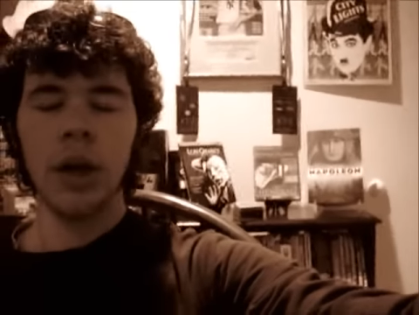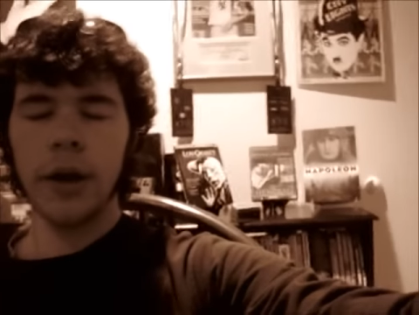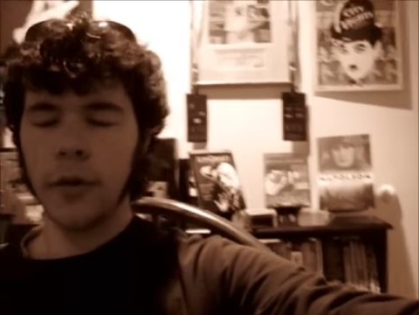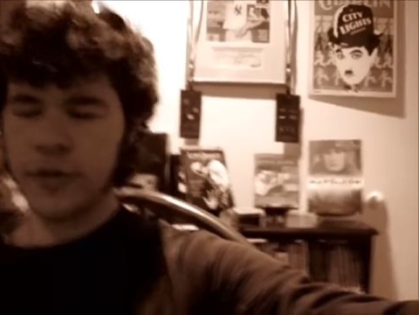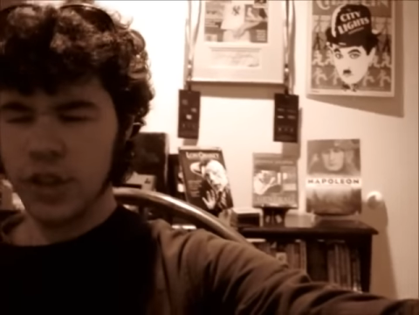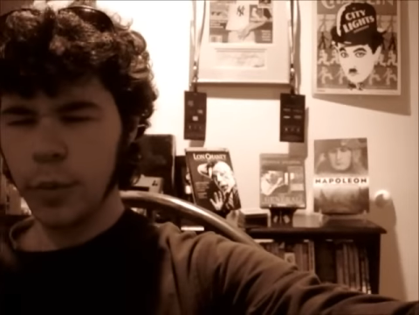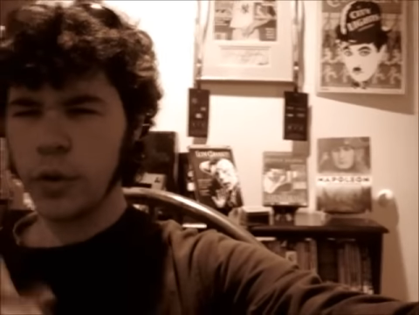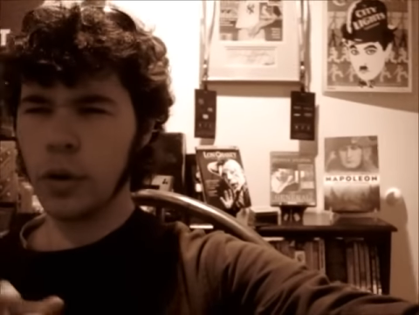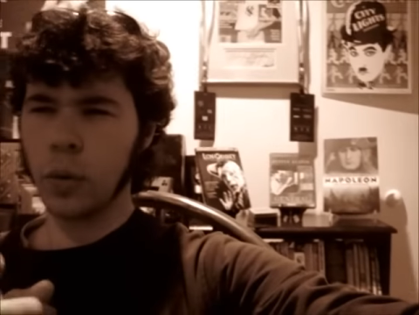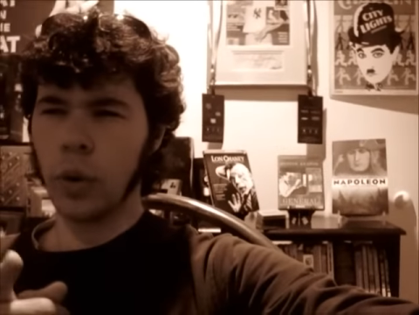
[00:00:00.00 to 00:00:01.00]
Now, some
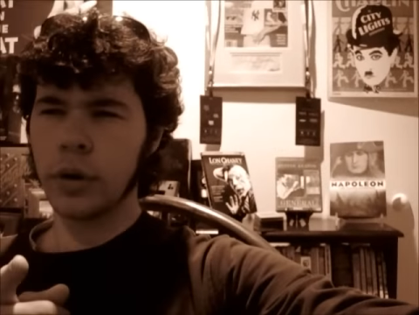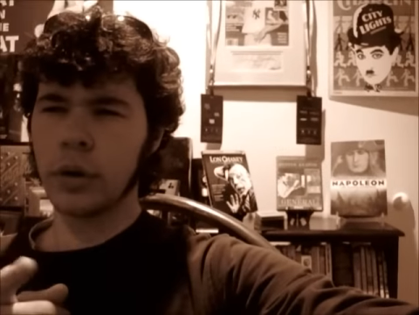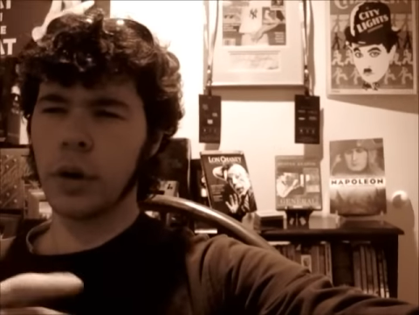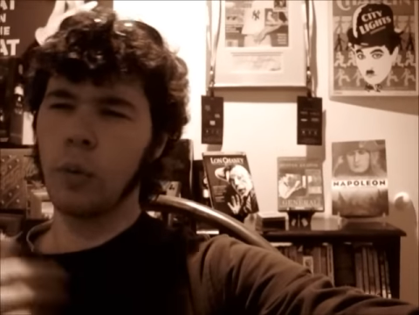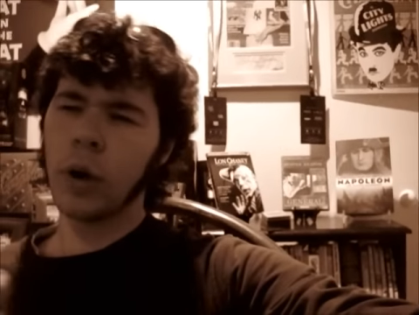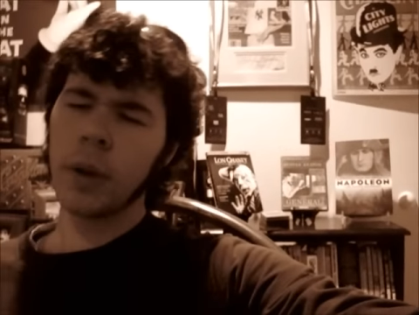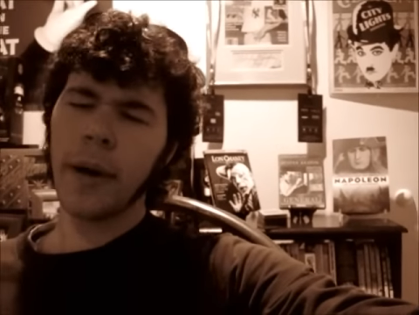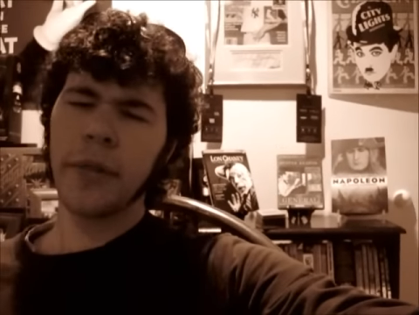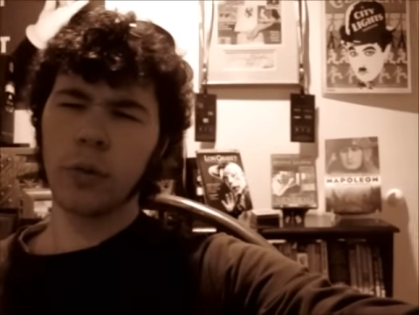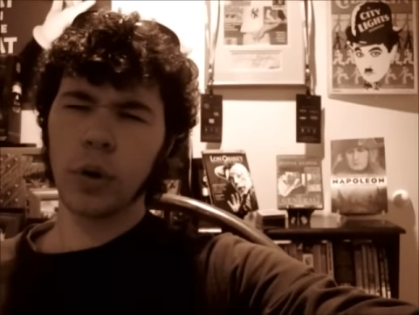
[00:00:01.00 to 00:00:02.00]
of you are wondering, what
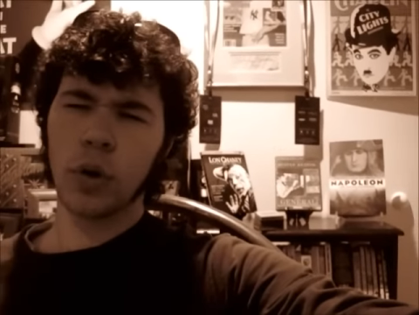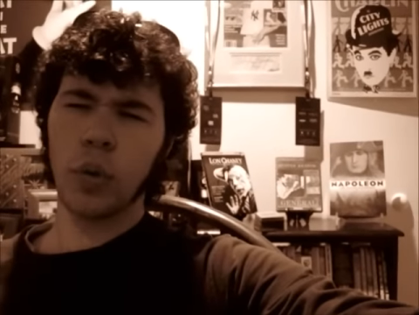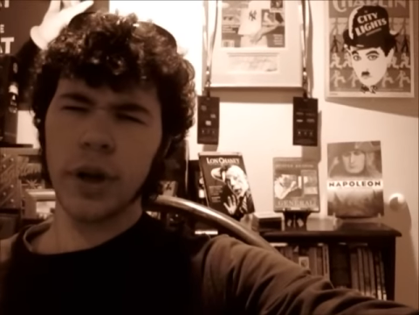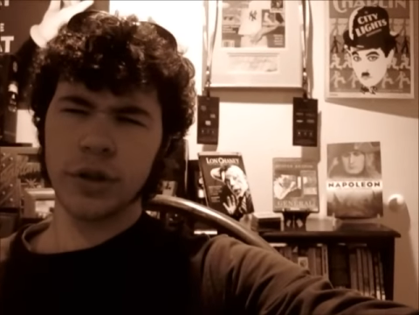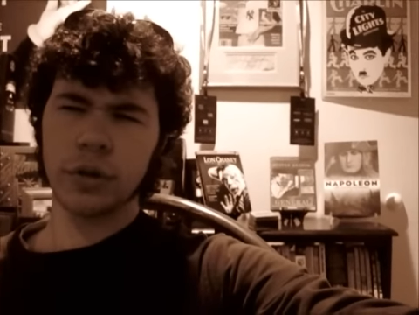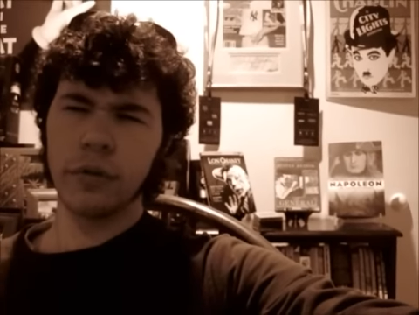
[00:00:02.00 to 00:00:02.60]
about the request